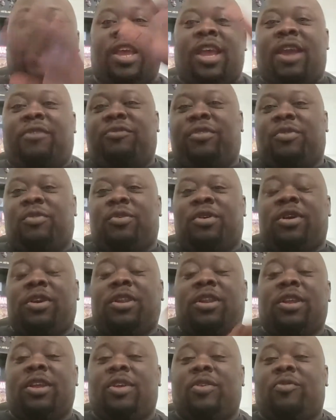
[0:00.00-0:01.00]
Hey
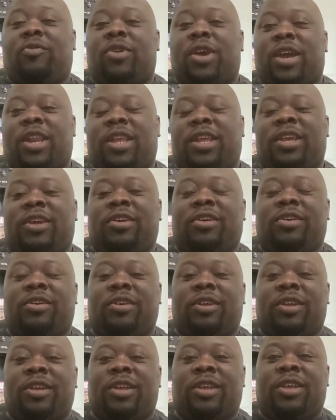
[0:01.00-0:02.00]
everyone, Ron
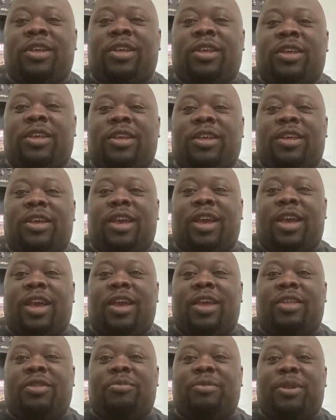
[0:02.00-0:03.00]
here.
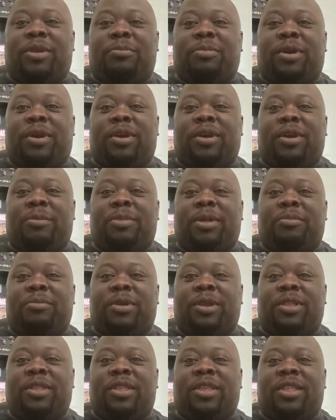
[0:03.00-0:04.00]
It's been a couple of
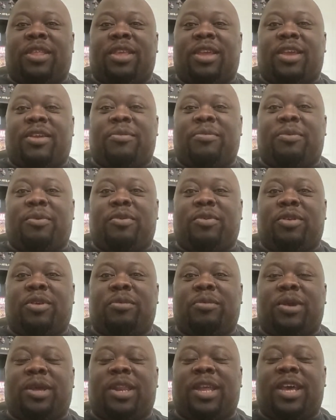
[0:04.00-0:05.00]
months since I
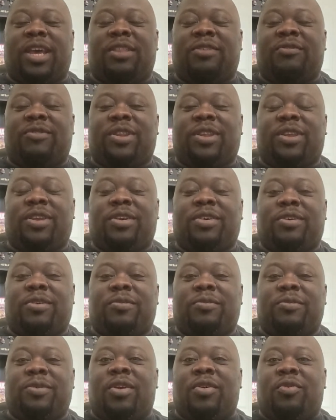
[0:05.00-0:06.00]
posted my last
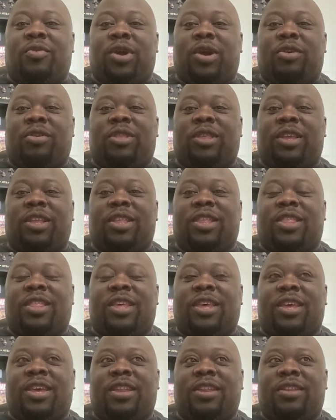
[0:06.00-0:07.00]
video. Well, since
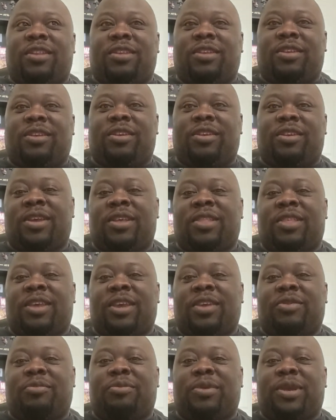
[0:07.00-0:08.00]
then,
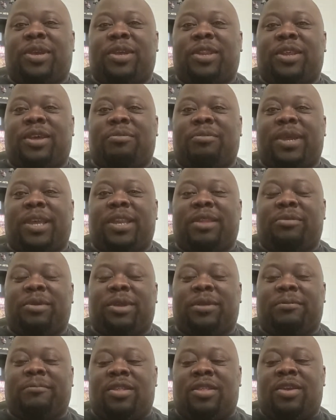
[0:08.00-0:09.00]
there's been a pandemic.
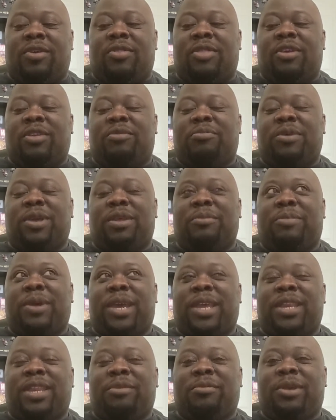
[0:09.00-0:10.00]
So there's been a
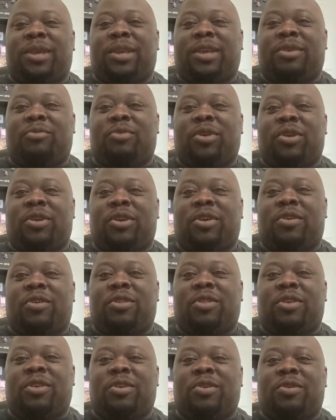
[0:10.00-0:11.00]
pandemic, and we
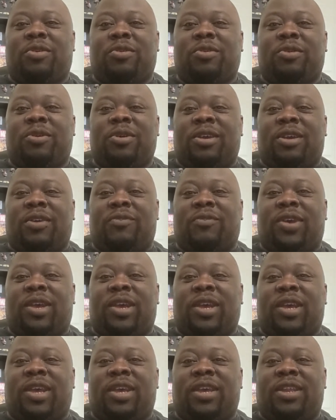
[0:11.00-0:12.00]
also have
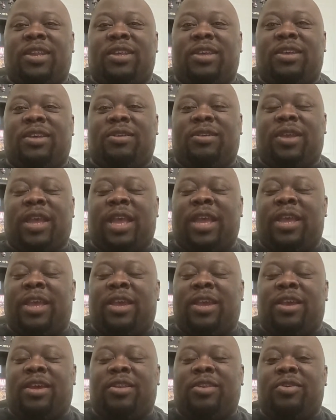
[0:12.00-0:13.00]
had
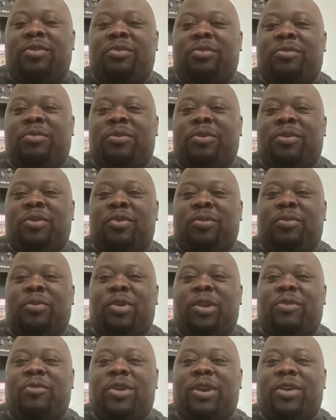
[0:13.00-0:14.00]
a
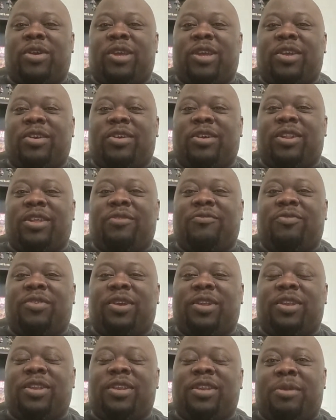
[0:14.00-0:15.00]
newborn around here, an
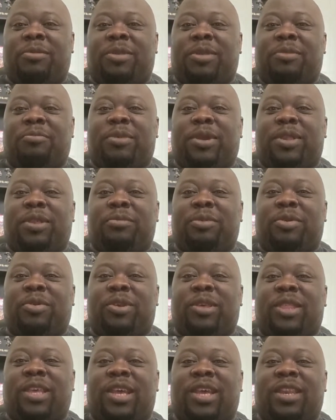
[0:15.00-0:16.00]
infant. Keeps us busy
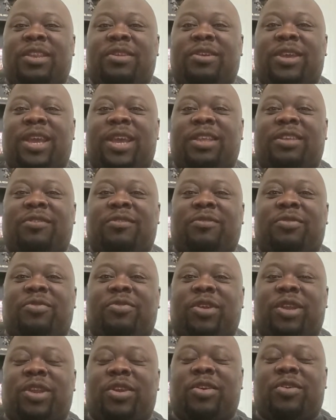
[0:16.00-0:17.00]
between that and the active
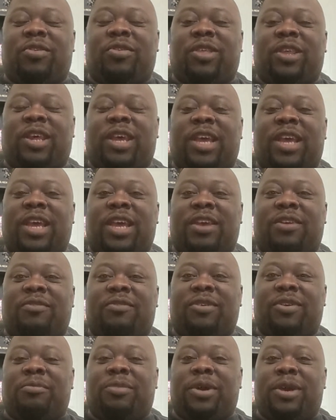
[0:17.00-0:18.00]
3-year-old that I have.
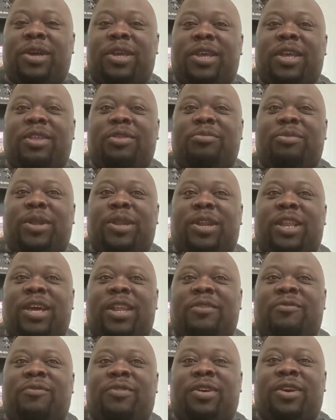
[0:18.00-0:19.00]
But it's been a
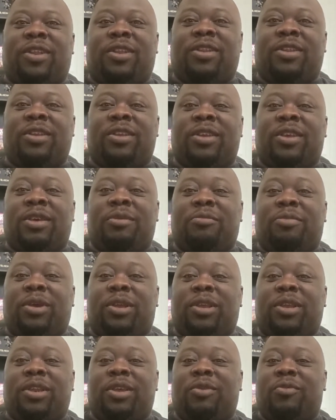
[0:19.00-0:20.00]
lot of fun.
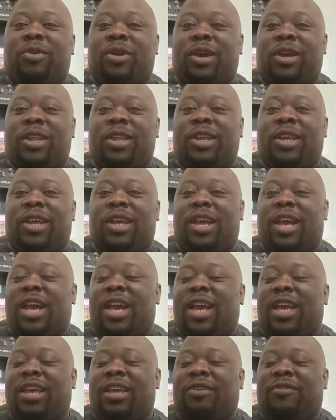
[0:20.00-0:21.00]
But you know what?
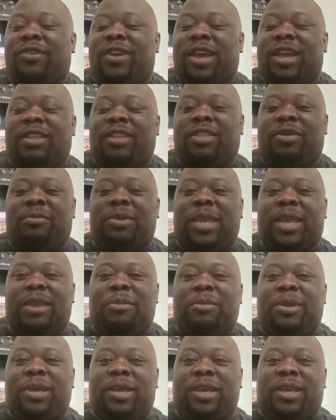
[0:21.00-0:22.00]
I have gotten some
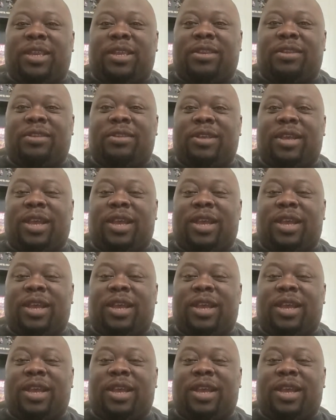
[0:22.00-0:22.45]
gaming in.